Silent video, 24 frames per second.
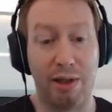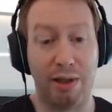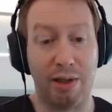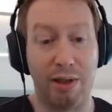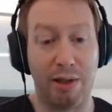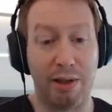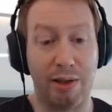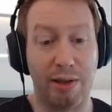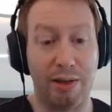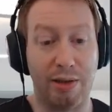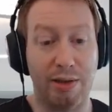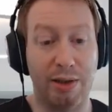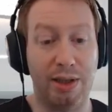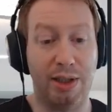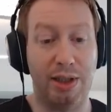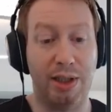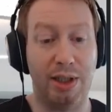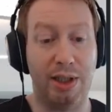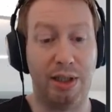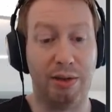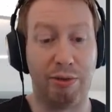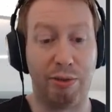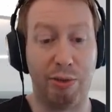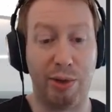
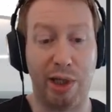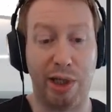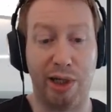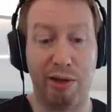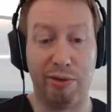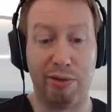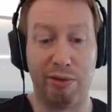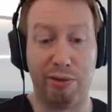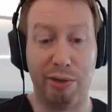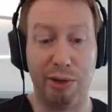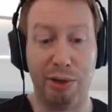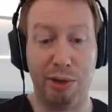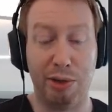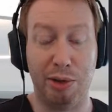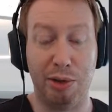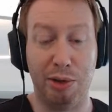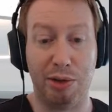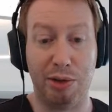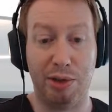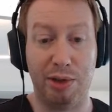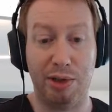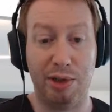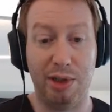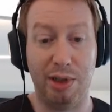if we have
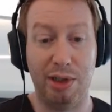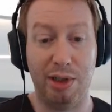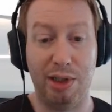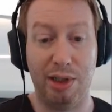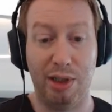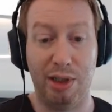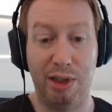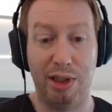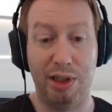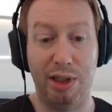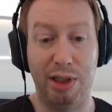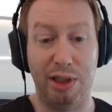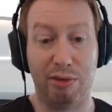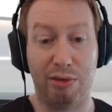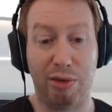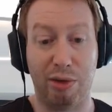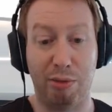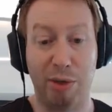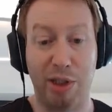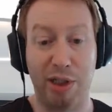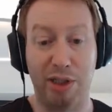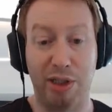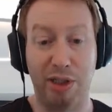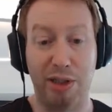reduced the
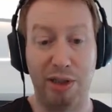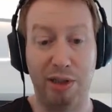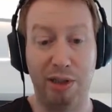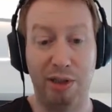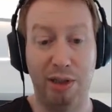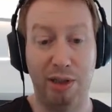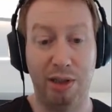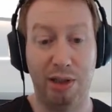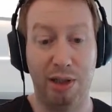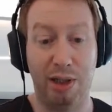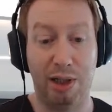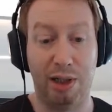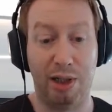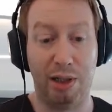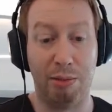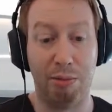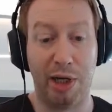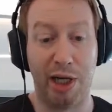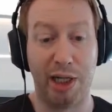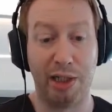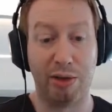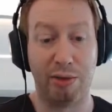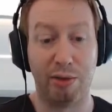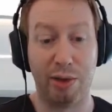information
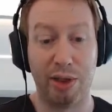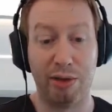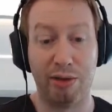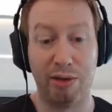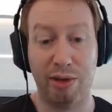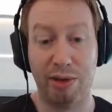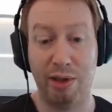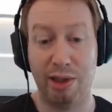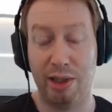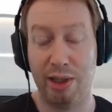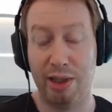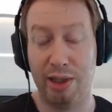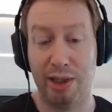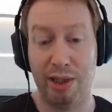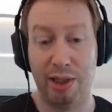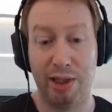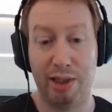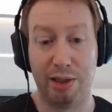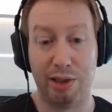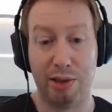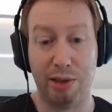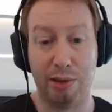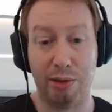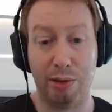bandwidth,
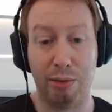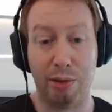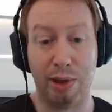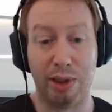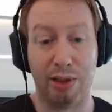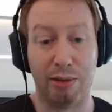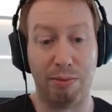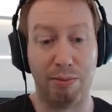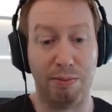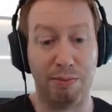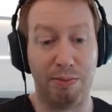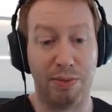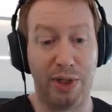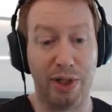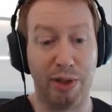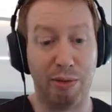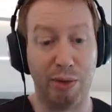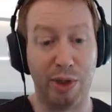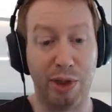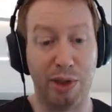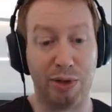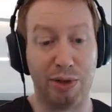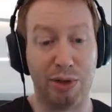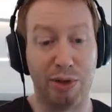so
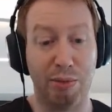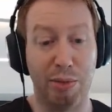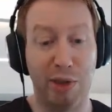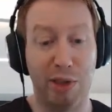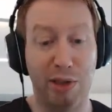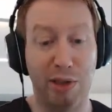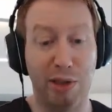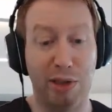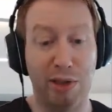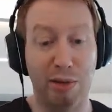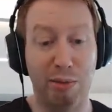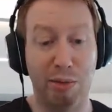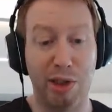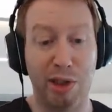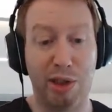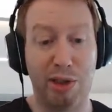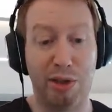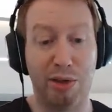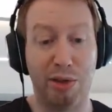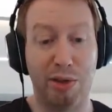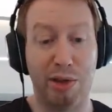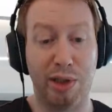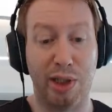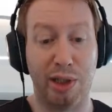then we also need to
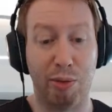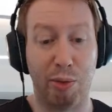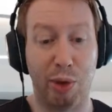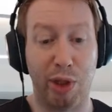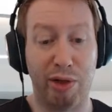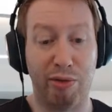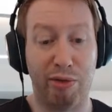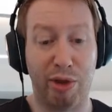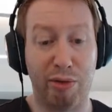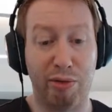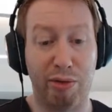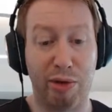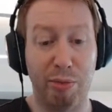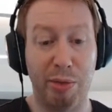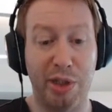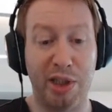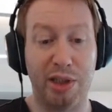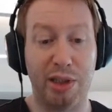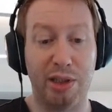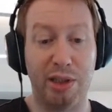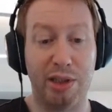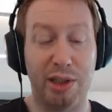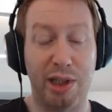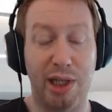make sure that whatever
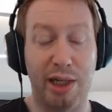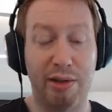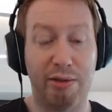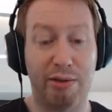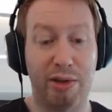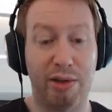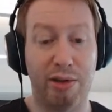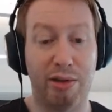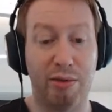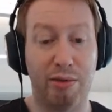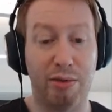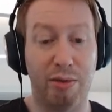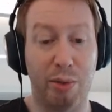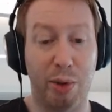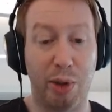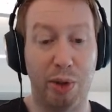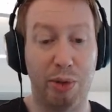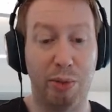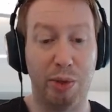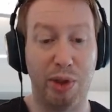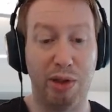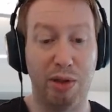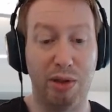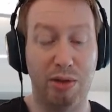information is left, what
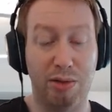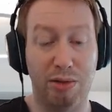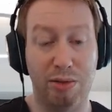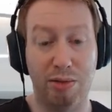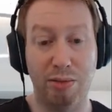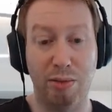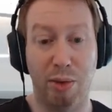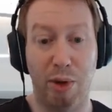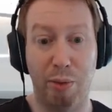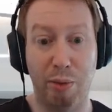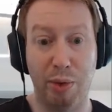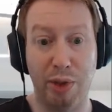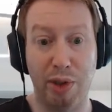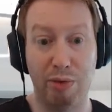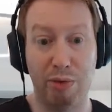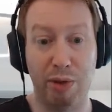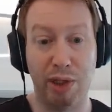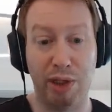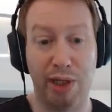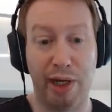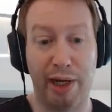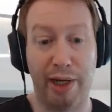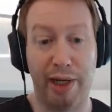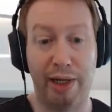we
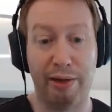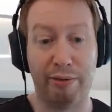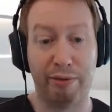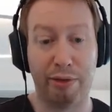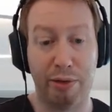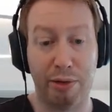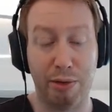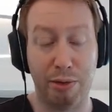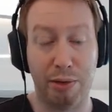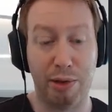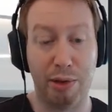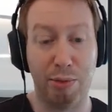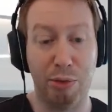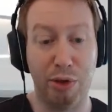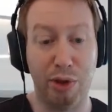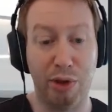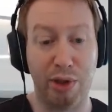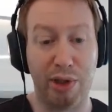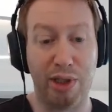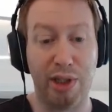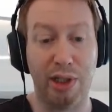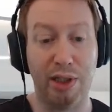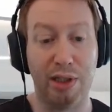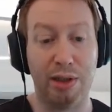really have to
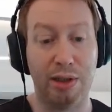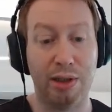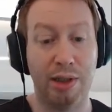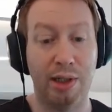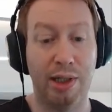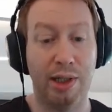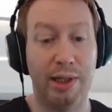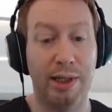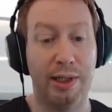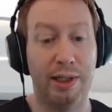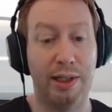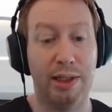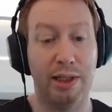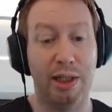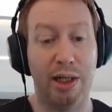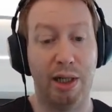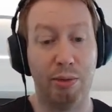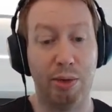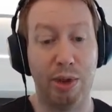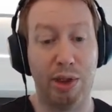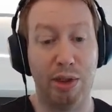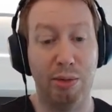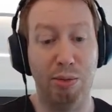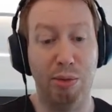communicate, that
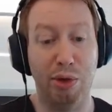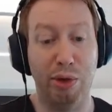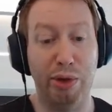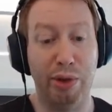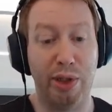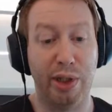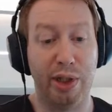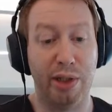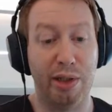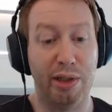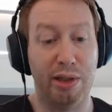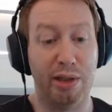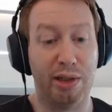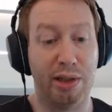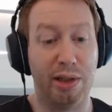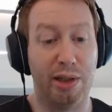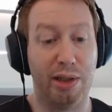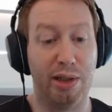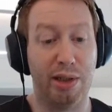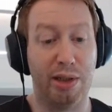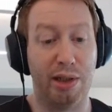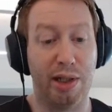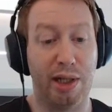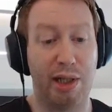we communicate it
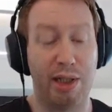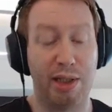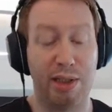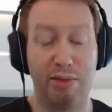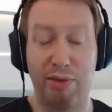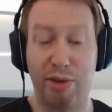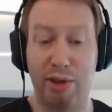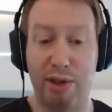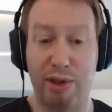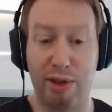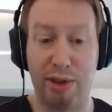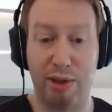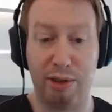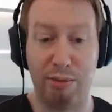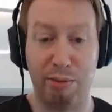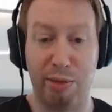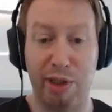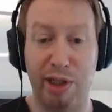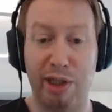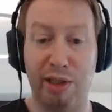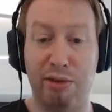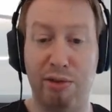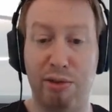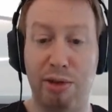in as efficient a
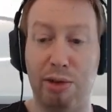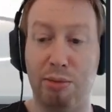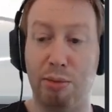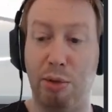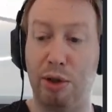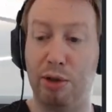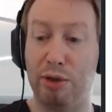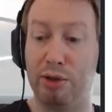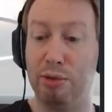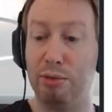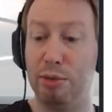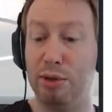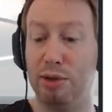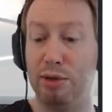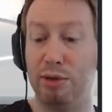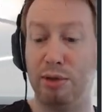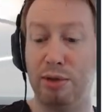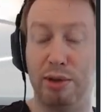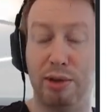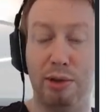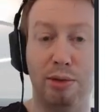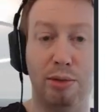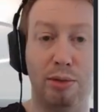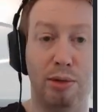manner as possible.
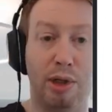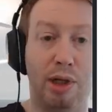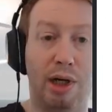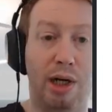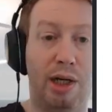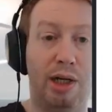So